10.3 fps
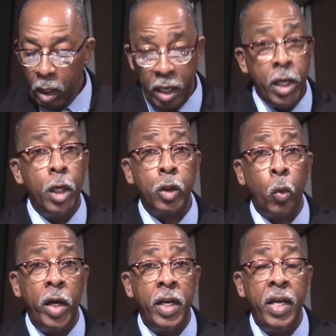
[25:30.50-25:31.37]
it is
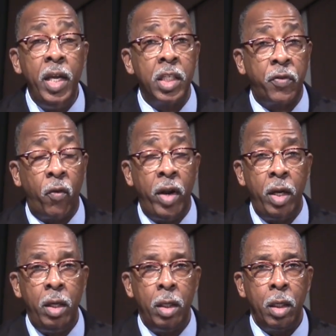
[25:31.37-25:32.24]
what it is,
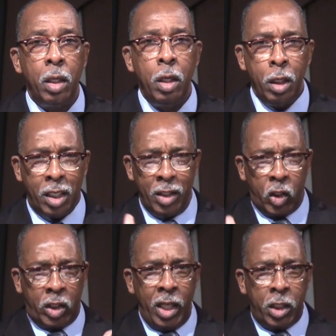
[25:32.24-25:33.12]
friend.
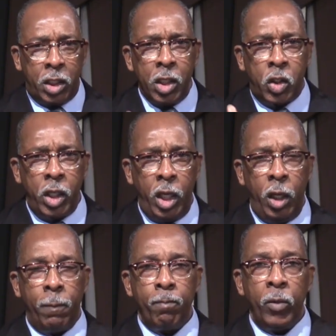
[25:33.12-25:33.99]
Consistency,